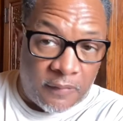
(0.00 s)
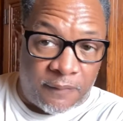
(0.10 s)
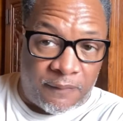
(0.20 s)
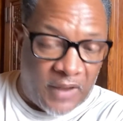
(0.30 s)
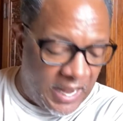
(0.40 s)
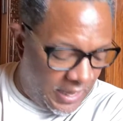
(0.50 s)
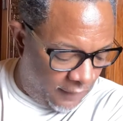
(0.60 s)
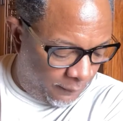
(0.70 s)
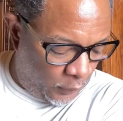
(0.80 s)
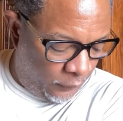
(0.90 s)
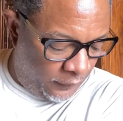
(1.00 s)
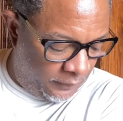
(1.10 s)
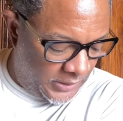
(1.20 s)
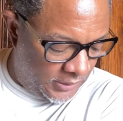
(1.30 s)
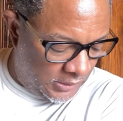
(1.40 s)
5, proof of
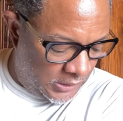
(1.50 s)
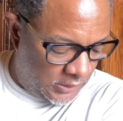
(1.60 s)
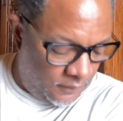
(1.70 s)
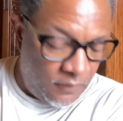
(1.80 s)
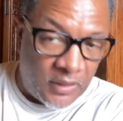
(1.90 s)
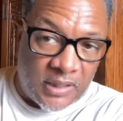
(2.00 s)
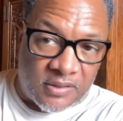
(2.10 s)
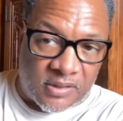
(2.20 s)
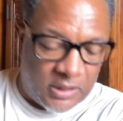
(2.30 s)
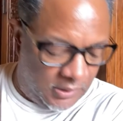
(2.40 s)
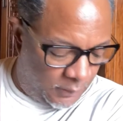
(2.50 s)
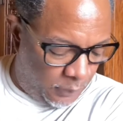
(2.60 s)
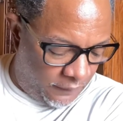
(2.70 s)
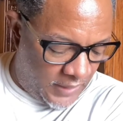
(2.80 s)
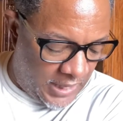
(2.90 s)
business. And 6,
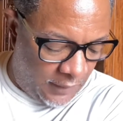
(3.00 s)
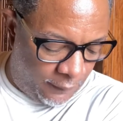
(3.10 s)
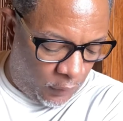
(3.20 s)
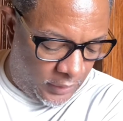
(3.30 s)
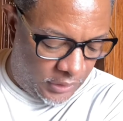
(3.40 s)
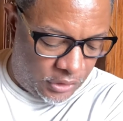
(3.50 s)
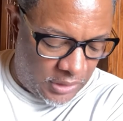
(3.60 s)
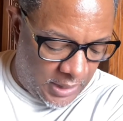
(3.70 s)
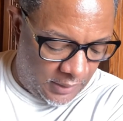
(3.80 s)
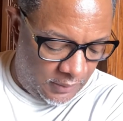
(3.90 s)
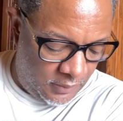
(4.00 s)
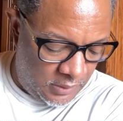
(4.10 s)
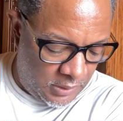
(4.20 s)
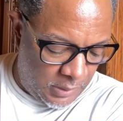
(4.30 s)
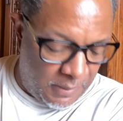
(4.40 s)
provide a voided check
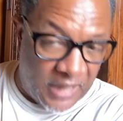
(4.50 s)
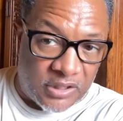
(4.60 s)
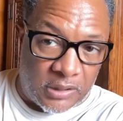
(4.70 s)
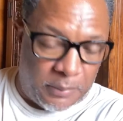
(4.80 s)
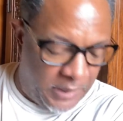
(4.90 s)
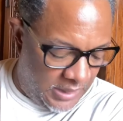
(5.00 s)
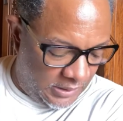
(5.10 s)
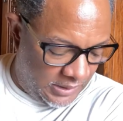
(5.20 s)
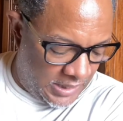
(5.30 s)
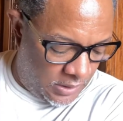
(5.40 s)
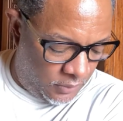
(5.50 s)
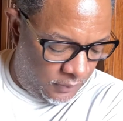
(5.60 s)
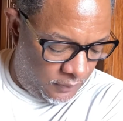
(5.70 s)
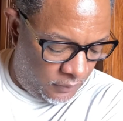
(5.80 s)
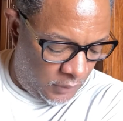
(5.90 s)
matching the bank account
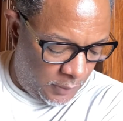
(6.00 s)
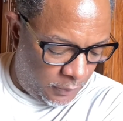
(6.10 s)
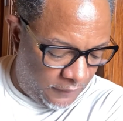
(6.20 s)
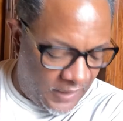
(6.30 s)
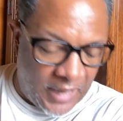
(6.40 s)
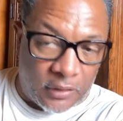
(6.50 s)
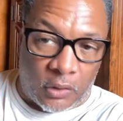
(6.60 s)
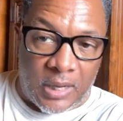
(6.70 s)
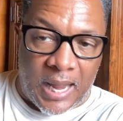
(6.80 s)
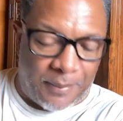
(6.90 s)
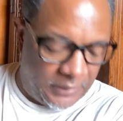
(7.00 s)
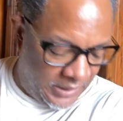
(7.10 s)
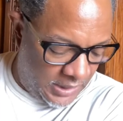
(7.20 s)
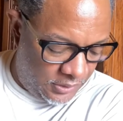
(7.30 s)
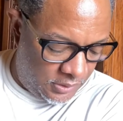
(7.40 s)
provided on the
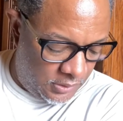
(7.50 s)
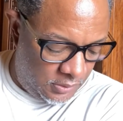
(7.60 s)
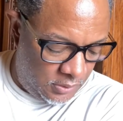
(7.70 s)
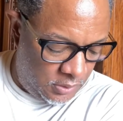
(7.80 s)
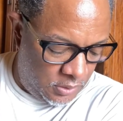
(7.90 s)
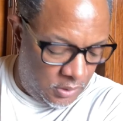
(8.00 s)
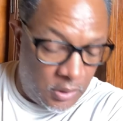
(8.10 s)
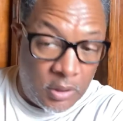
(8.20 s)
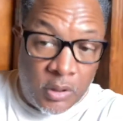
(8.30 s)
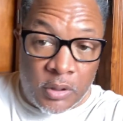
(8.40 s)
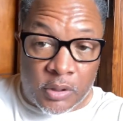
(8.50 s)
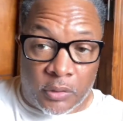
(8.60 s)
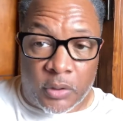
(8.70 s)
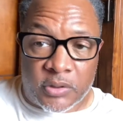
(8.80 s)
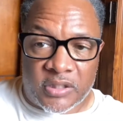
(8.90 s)
application. So
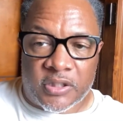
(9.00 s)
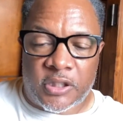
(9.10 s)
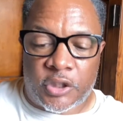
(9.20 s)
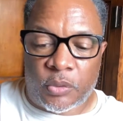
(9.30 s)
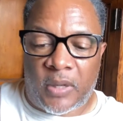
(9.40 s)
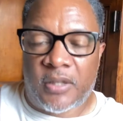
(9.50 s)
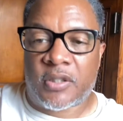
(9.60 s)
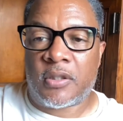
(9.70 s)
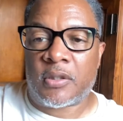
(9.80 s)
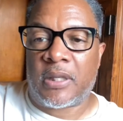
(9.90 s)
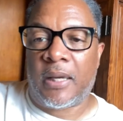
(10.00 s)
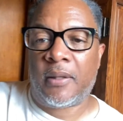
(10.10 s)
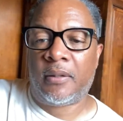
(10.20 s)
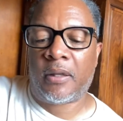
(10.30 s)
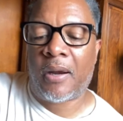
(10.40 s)
those are the situations that
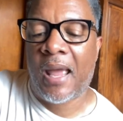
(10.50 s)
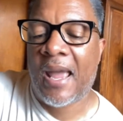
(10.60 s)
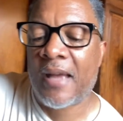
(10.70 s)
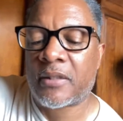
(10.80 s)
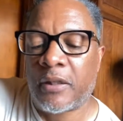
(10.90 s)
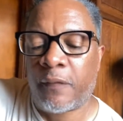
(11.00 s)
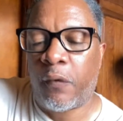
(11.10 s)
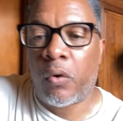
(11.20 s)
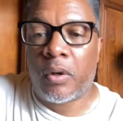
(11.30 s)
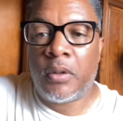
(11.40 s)
they're asking for.